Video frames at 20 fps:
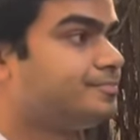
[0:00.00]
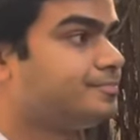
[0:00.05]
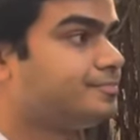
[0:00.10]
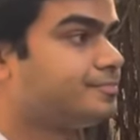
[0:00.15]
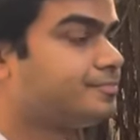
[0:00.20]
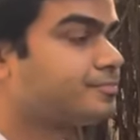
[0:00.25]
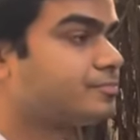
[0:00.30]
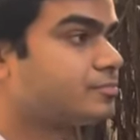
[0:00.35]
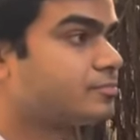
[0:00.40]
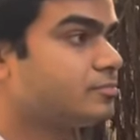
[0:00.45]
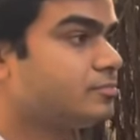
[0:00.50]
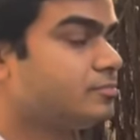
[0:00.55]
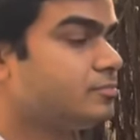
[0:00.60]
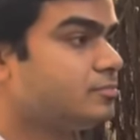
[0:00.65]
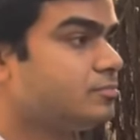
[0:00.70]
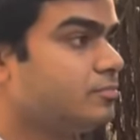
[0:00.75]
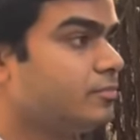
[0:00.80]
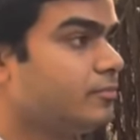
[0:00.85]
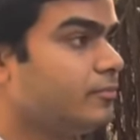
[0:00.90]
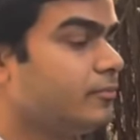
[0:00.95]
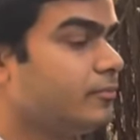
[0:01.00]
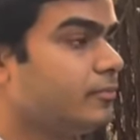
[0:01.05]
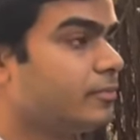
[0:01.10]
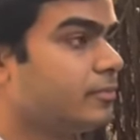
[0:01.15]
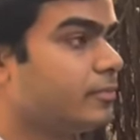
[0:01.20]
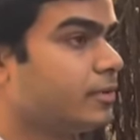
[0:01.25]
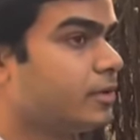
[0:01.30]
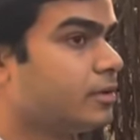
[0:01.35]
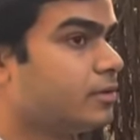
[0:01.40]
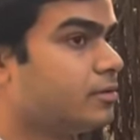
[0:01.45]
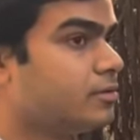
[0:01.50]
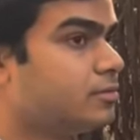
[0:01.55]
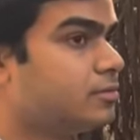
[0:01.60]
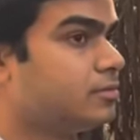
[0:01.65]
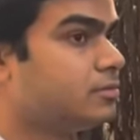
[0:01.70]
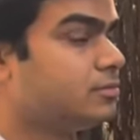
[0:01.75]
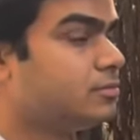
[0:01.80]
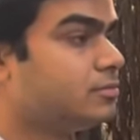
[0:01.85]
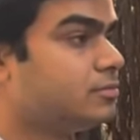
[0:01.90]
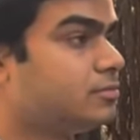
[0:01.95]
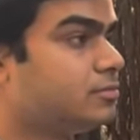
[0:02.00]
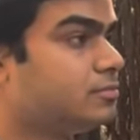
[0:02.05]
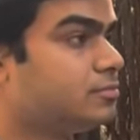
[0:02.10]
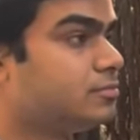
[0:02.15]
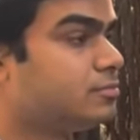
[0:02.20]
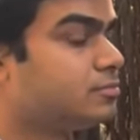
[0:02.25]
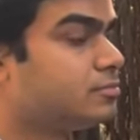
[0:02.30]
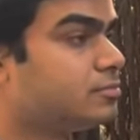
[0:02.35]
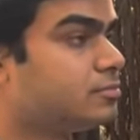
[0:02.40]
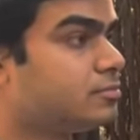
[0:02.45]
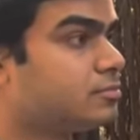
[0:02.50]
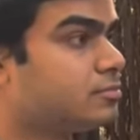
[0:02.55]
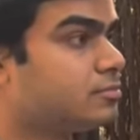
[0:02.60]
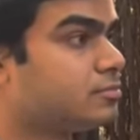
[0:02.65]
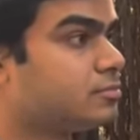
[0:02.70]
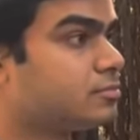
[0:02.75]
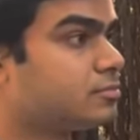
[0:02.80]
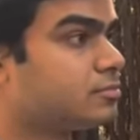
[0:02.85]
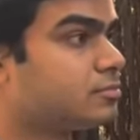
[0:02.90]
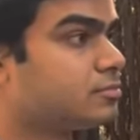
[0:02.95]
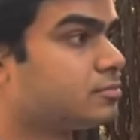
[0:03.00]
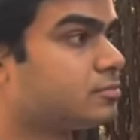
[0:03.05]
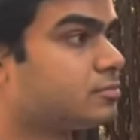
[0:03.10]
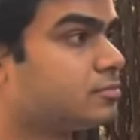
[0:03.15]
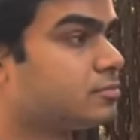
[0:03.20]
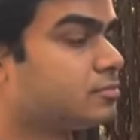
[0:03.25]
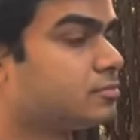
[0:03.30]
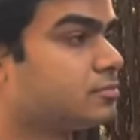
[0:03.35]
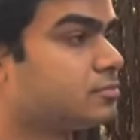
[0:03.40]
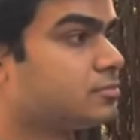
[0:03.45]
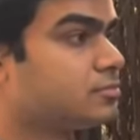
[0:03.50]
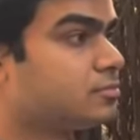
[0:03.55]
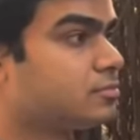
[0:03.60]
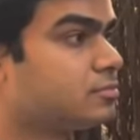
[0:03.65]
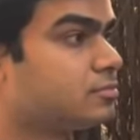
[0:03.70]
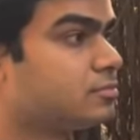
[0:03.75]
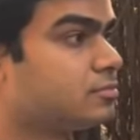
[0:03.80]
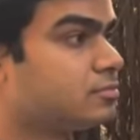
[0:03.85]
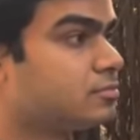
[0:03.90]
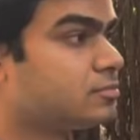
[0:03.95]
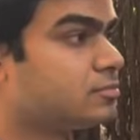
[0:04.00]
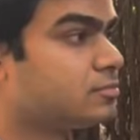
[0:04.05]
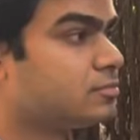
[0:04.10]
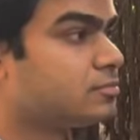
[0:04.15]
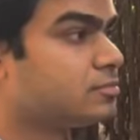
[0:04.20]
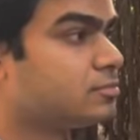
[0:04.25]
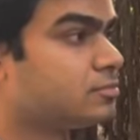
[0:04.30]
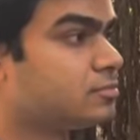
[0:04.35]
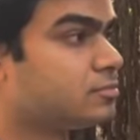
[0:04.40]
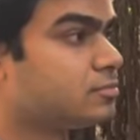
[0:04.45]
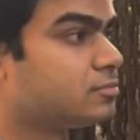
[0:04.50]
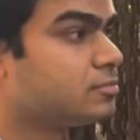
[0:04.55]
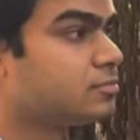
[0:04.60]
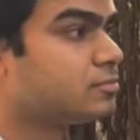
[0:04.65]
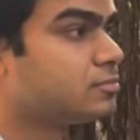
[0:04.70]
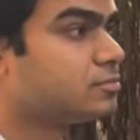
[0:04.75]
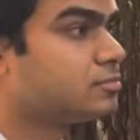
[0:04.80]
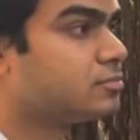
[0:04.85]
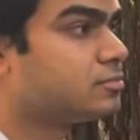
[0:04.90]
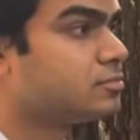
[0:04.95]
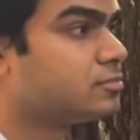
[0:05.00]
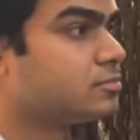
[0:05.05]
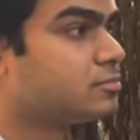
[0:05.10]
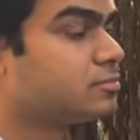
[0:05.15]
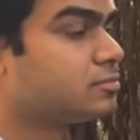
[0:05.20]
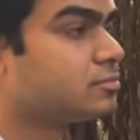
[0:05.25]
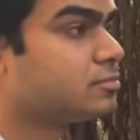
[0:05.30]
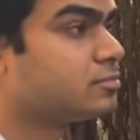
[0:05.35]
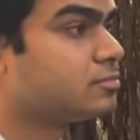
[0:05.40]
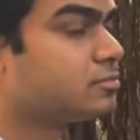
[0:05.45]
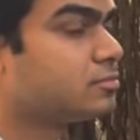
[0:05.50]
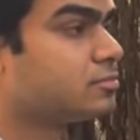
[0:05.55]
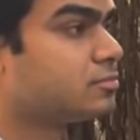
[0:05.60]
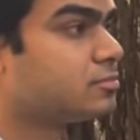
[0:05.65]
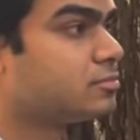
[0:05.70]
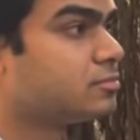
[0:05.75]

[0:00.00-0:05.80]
The person shown says nothing.